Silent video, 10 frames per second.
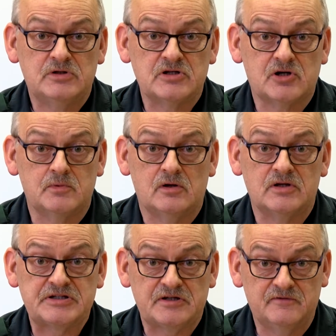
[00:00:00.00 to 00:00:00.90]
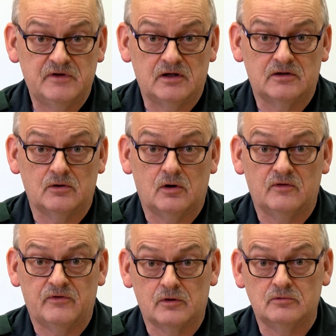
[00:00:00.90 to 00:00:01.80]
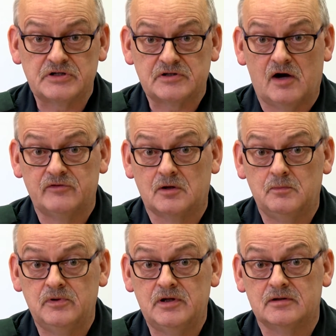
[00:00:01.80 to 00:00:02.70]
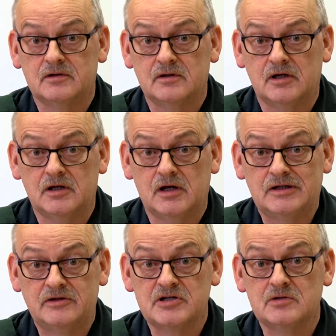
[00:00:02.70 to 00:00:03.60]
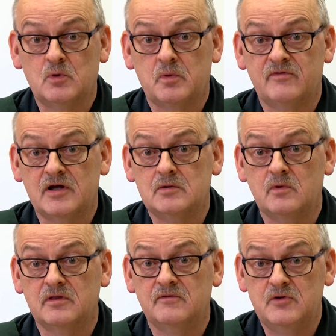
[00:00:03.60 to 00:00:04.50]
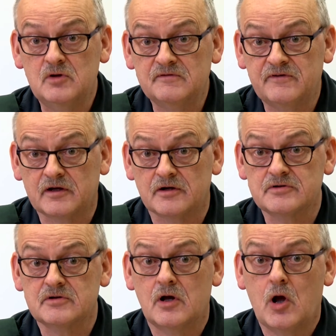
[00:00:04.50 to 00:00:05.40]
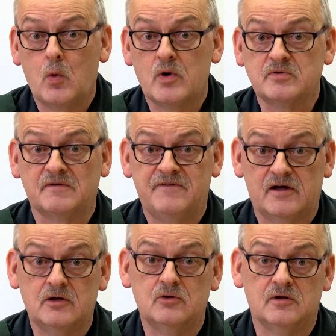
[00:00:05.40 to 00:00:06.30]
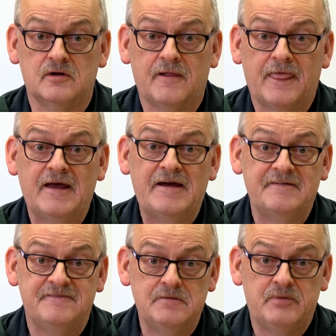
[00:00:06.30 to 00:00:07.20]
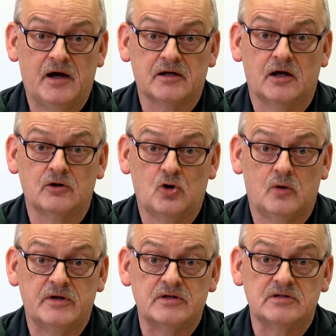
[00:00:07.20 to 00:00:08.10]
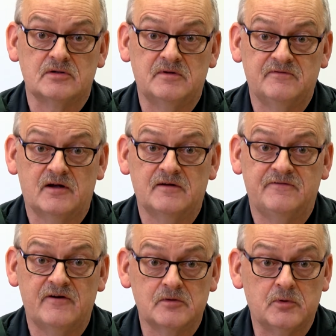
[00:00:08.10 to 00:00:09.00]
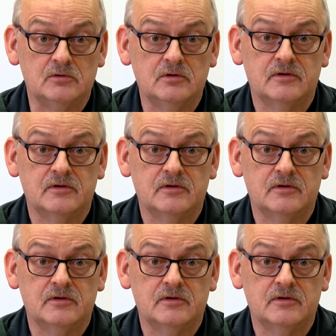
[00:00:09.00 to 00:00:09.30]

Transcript: we distributed a survey for all staff to complete. In addition, we provided with the viewing figures, which were very good. Feedback and comments have been very favourable.